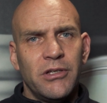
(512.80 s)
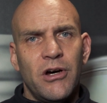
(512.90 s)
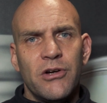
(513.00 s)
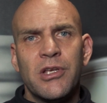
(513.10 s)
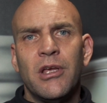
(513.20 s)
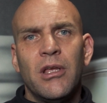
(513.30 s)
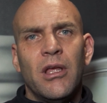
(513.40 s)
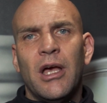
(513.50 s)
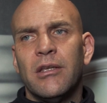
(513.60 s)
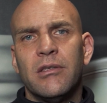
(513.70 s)
cars,
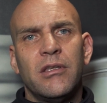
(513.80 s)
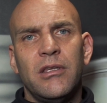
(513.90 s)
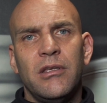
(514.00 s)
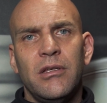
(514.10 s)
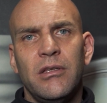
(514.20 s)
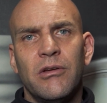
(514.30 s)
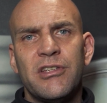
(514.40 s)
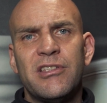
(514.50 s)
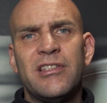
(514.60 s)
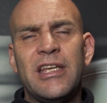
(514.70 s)
and you know,
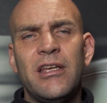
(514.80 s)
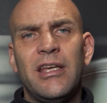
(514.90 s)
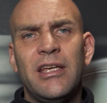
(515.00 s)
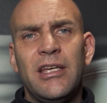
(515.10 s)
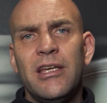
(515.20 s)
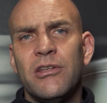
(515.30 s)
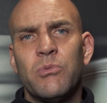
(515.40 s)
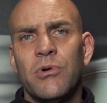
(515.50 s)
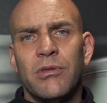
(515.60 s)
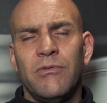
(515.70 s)
this is years
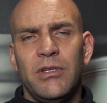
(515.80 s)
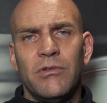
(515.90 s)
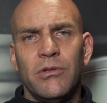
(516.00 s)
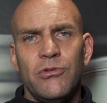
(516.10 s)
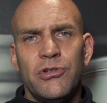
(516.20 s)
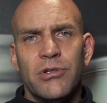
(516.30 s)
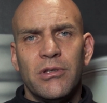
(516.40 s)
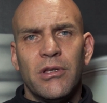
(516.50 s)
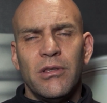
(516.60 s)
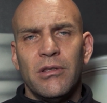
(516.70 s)
worth of
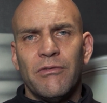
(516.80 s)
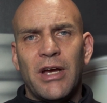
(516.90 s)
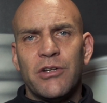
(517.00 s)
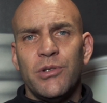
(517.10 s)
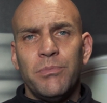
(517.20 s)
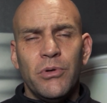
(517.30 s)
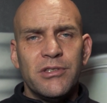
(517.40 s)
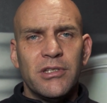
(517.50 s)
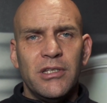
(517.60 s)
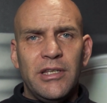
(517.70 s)
evolution that the factory put
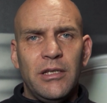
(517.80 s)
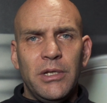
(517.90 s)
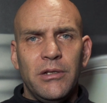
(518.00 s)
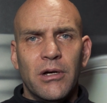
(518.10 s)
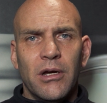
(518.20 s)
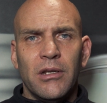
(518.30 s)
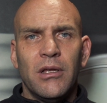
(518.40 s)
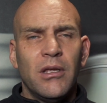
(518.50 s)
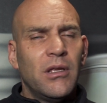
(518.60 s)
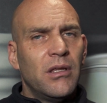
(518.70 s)
into the DB9.
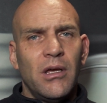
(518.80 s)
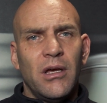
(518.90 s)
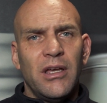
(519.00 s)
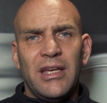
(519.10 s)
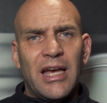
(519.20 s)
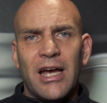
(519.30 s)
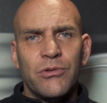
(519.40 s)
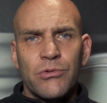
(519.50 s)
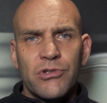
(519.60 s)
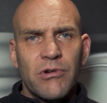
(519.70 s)
It
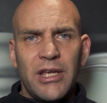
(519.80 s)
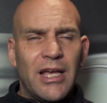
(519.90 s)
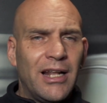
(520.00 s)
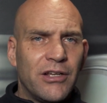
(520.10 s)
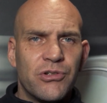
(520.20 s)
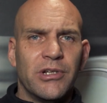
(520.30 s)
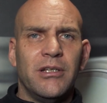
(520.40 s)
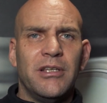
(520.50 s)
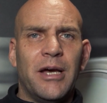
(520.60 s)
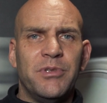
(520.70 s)
handles great electronic
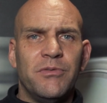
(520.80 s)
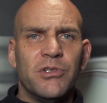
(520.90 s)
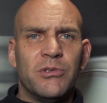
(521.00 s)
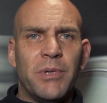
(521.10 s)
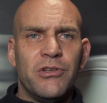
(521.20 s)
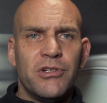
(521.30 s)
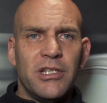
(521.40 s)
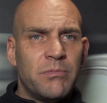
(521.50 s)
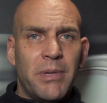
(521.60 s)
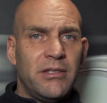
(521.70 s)
adaptive suspension.
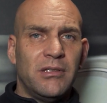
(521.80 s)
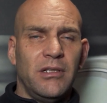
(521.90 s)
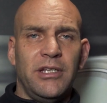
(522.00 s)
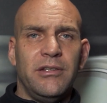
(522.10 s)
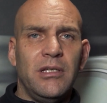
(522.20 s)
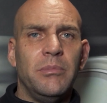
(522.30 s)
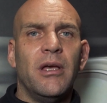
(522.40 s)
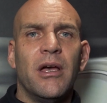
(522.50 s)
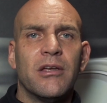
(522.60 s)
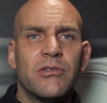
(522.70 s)
It's basically a
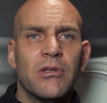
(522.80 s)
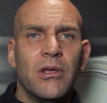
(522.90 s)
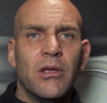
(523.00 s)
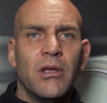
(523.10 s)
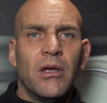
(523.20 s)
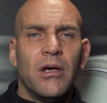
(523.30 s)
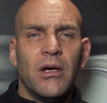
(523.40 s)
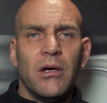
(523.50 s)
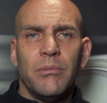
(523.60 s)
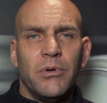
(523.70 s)
DBS,
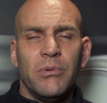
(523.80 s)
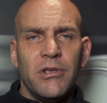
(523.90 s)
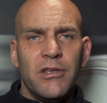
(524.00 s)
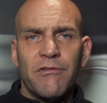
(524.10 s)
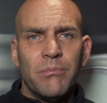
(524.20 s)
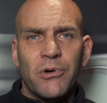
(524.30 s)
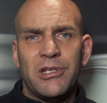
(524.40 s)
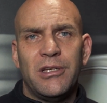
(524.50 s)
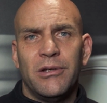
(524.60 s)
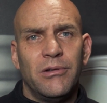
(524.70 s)
but with a different
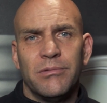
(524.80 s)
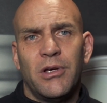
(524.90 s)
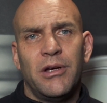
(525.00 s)
body kit on.